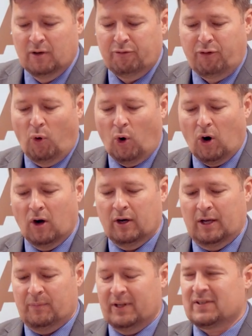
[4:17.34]
for,
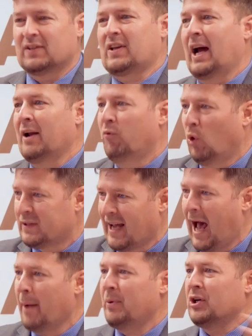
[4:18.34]
um, this is kind of what's
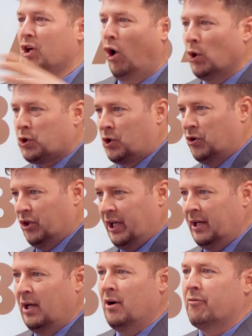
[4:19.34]
happened
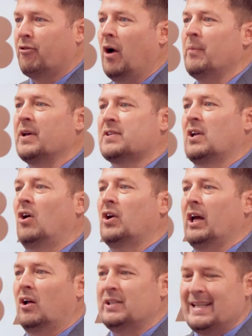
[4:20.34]
culturally from this, and I'll,
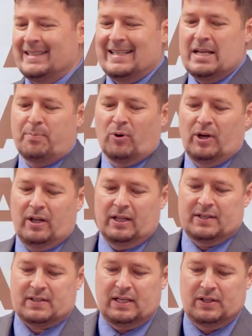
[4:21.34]
get, I'll dig deeper into
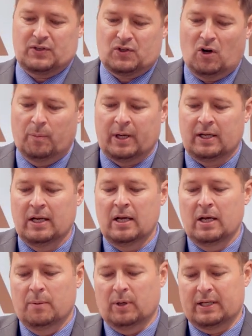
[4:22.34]
this in the sermon,
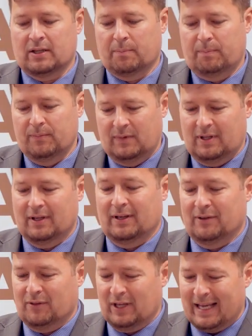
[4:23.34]
but the,
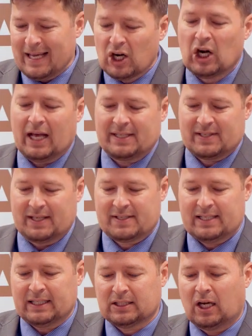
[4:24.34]
the, the internet says
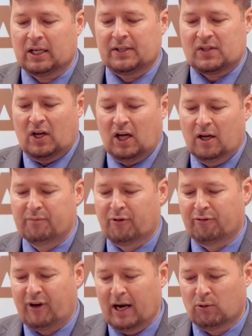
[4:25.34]
TikTok is a hub
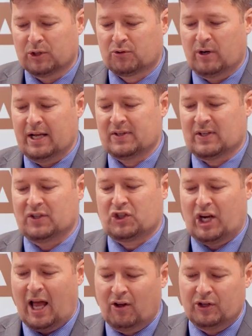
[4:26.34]
for viral trends and
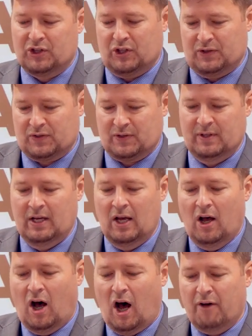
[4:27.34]
challenges,
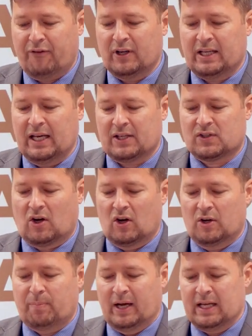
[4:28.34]
often
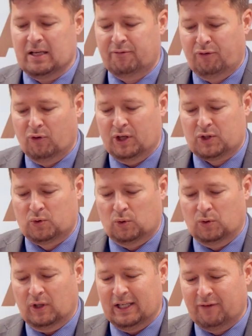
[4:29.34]
kickstarted by
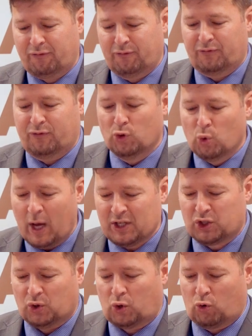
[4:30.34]
influential,
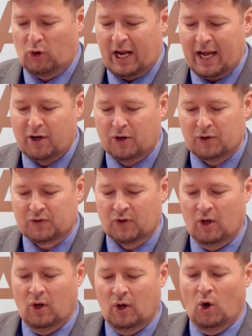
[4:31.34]
influential creators
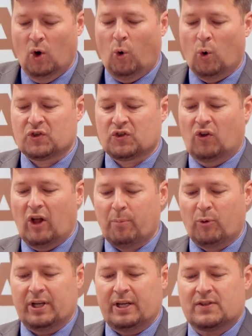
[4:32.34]
or
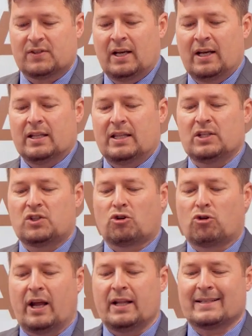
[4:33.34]
celebrities, these
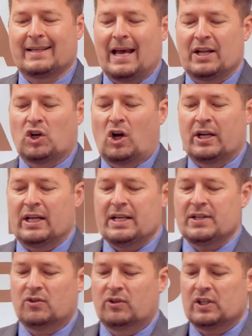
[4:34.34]
trends catch on
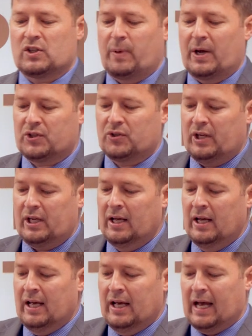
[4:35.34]
easily, especially
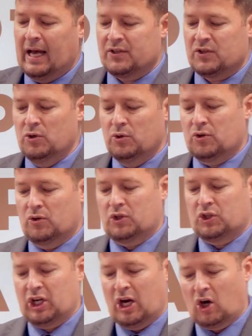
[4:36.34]
as users
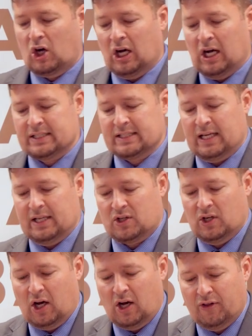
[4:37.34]
share content
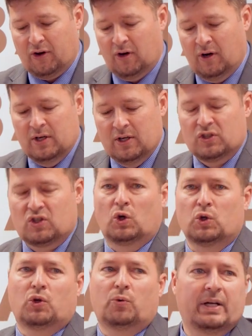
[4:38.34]
to other
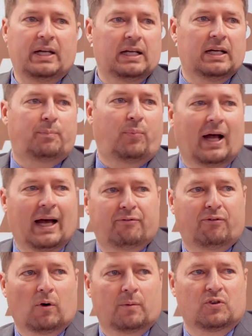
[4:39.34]
social media
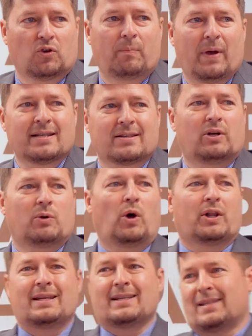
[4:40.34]
platforms. So basically,
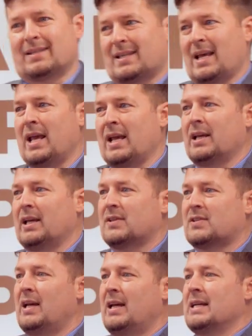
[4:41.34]
what this is saying
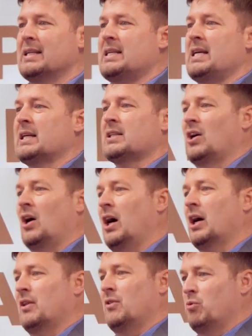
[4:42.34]
is
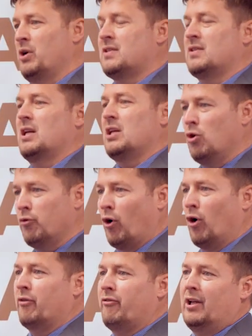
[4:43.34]
TikTok, and the reason that you've
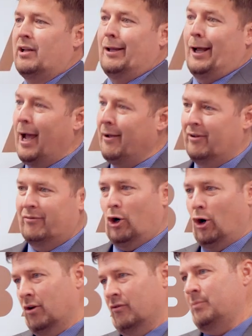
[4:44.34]
heard of it, and I've even
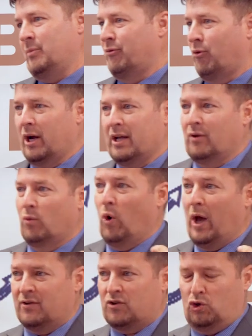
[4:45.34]
heard of it before I even
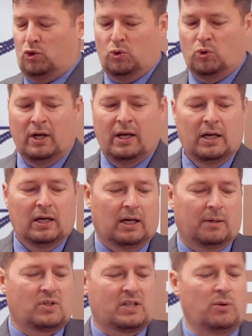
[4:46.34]
went to
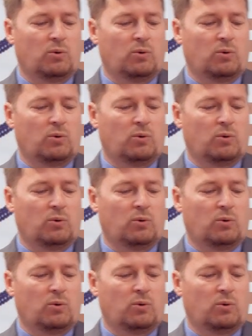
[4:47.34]
um, see